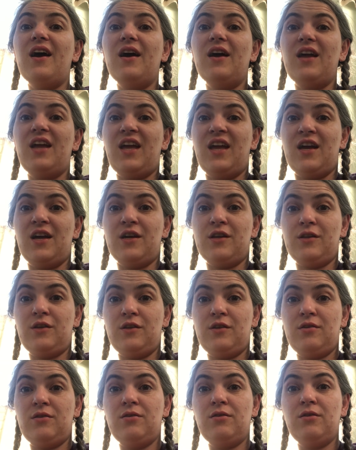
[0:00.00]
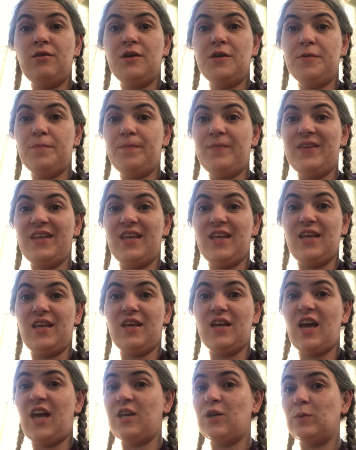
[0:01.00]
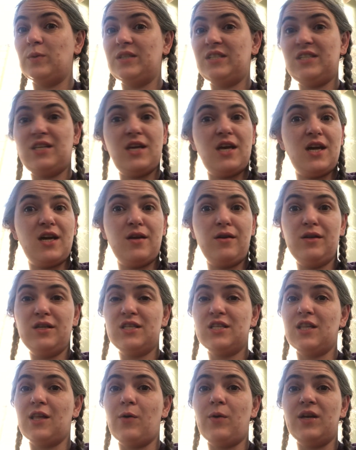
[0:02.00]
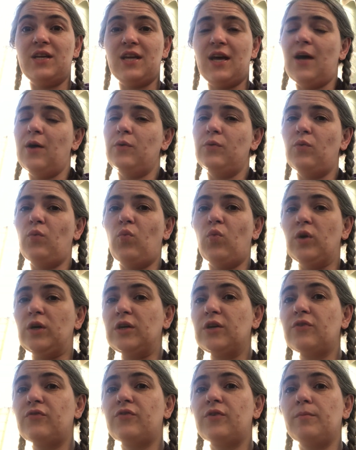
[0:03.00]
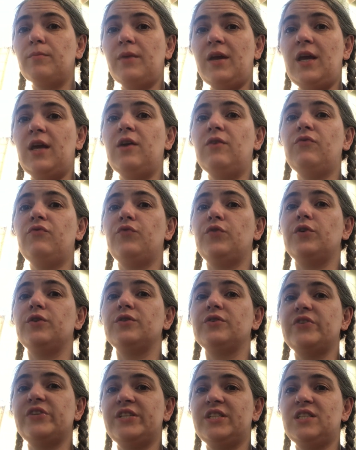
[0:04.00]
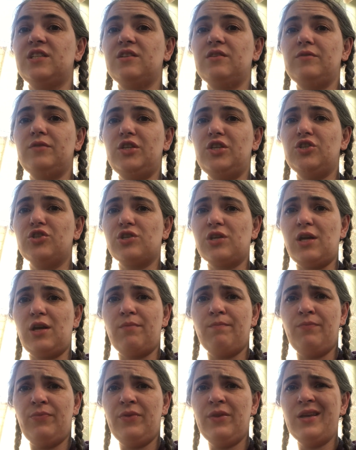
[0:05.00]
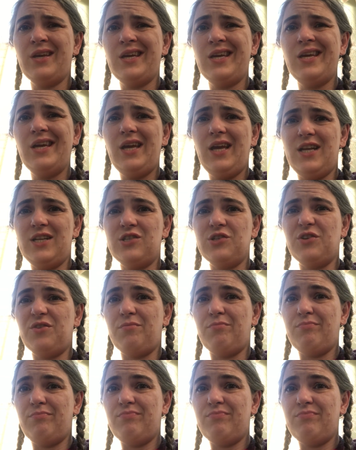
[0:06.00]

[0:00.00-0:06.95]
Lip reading: and I don't see it slowing down. Work for me for this usually until